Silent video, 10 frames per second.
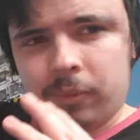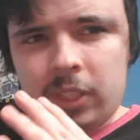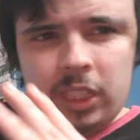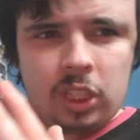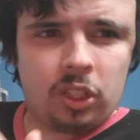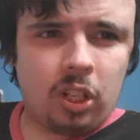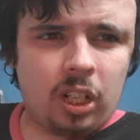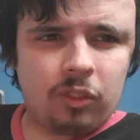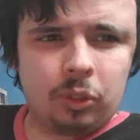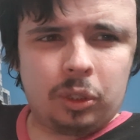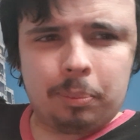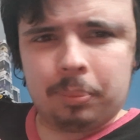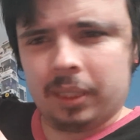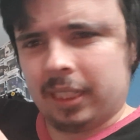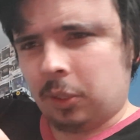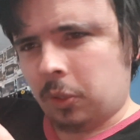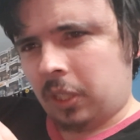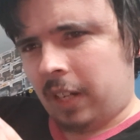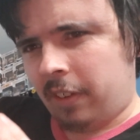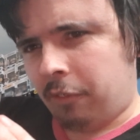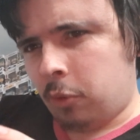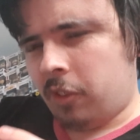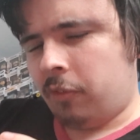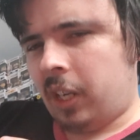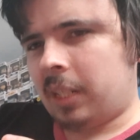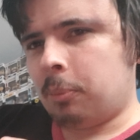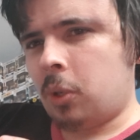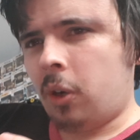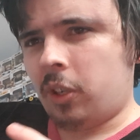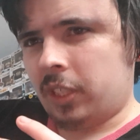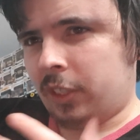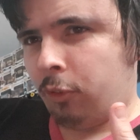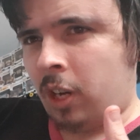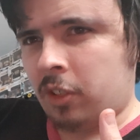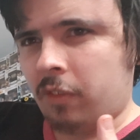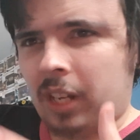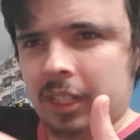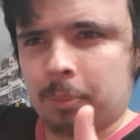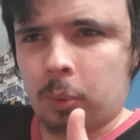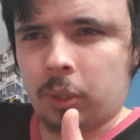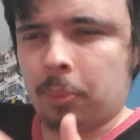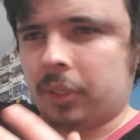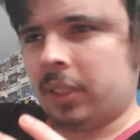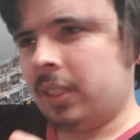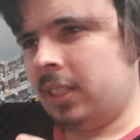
Cesaro, but he's also having a feud with Nakamura because he's friends with Nakamura, but